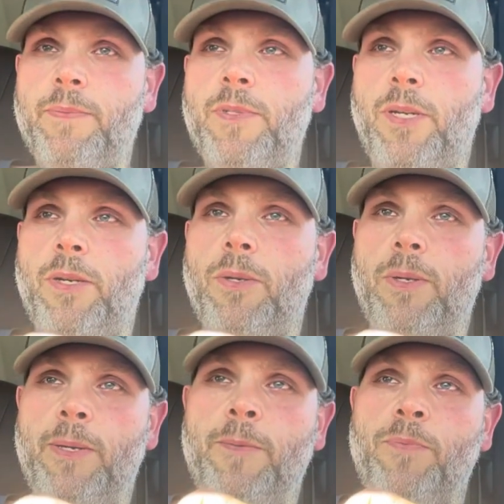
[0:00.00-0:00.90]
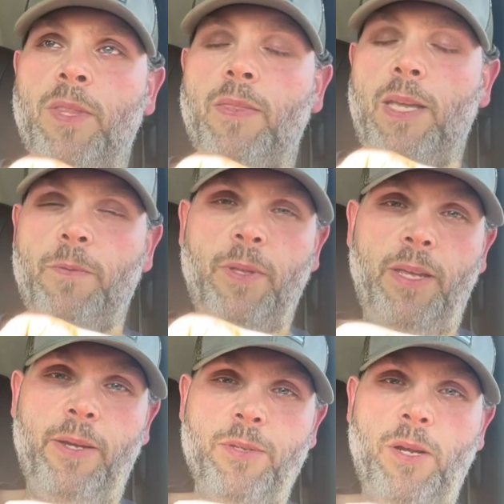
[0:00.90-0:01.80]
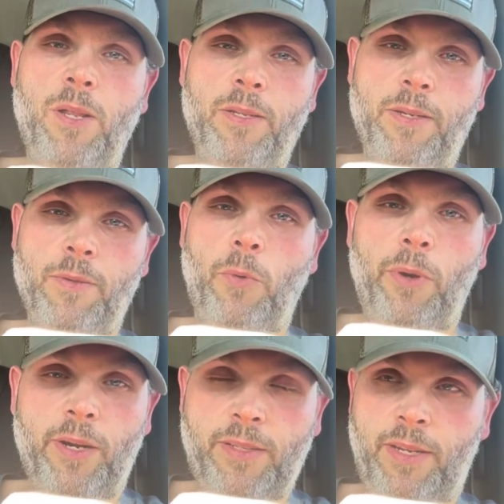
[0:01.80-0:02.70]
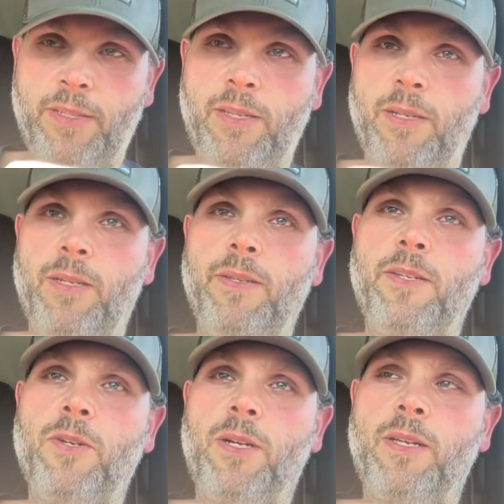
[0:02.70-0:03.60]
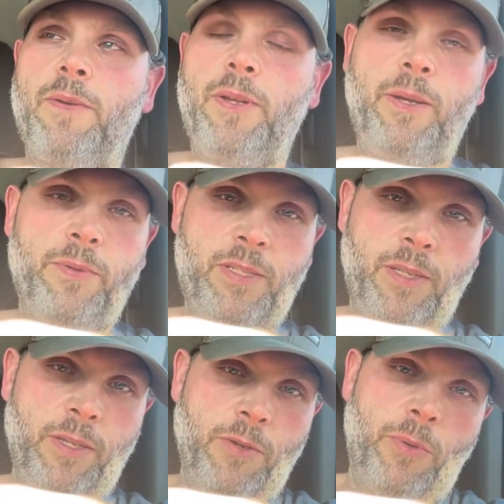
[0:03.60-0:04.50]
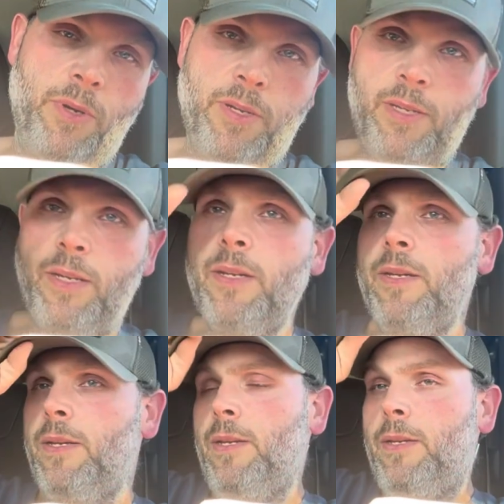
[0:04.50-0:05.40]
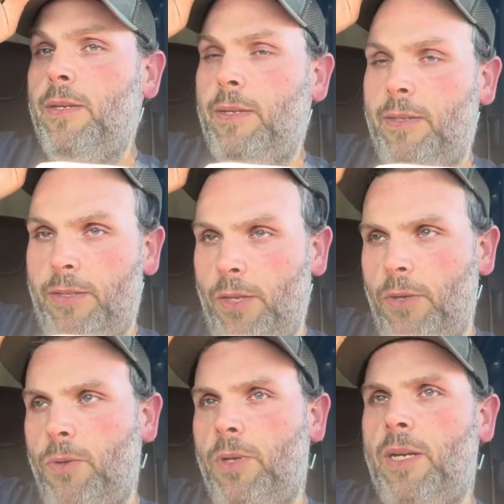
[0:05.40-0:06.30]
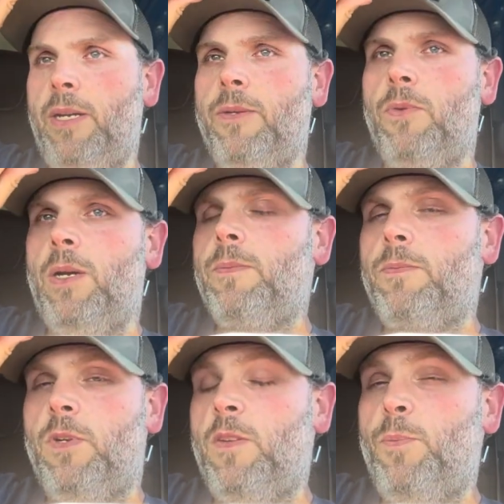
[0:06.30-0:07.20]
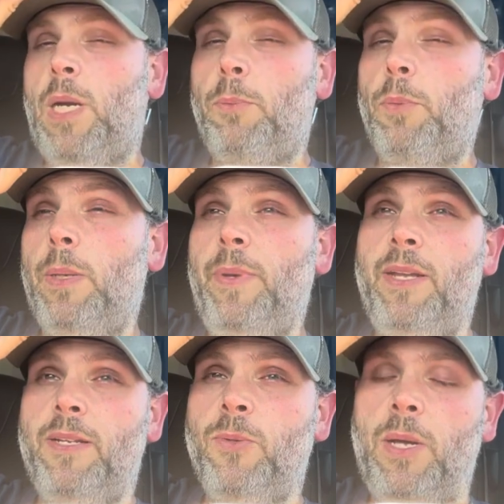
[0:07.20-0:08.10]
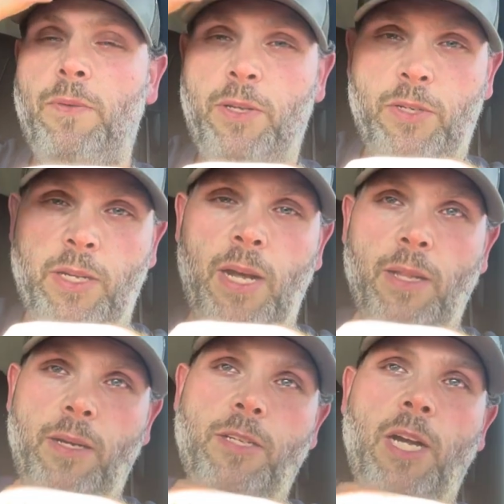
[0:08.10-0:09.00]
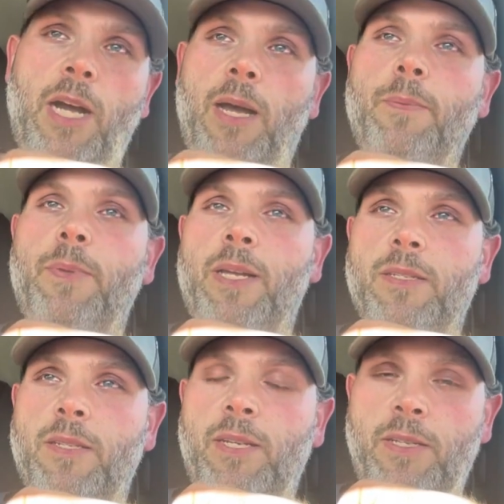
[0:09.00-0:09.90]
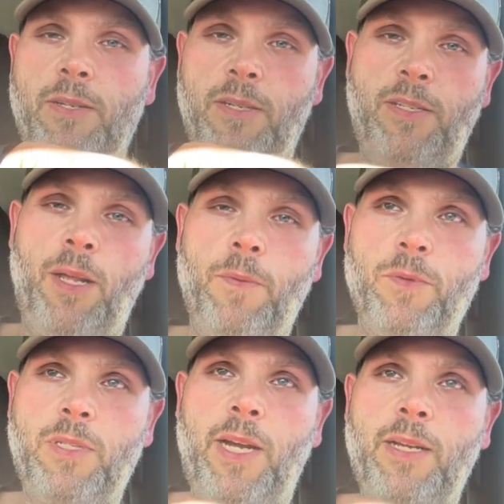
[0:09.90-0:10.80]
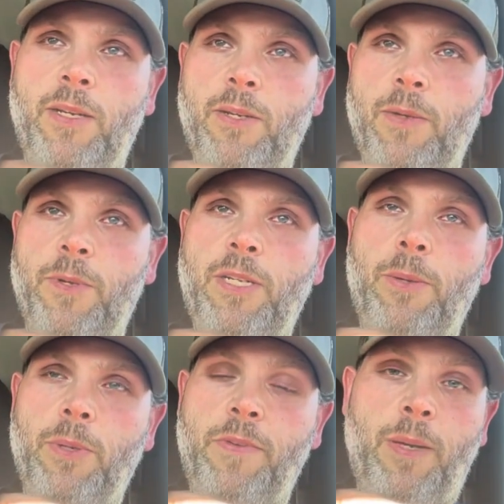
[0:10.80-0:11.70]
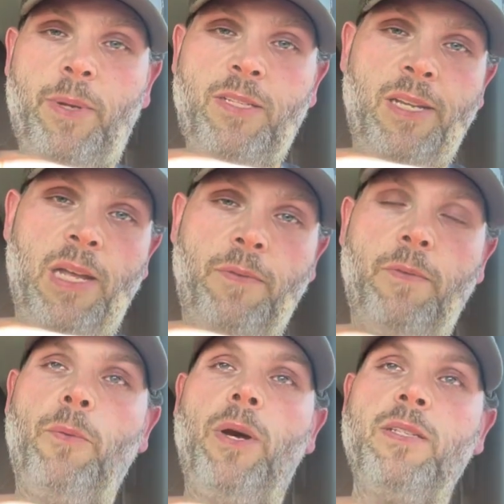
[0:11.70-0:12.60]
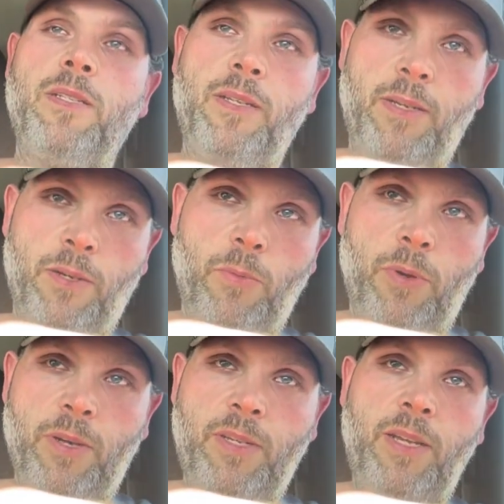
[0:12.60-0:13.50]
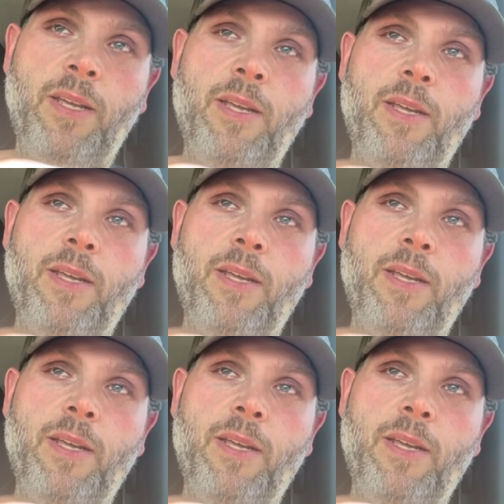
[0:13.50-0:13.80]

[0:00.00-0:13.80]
So thankfully it was all under warranty still. The truck, everything was still under warranty. So what would have probably been a $1,200 job, because the sensor itself was $900, which I would have done myself if it wasn't under warranty.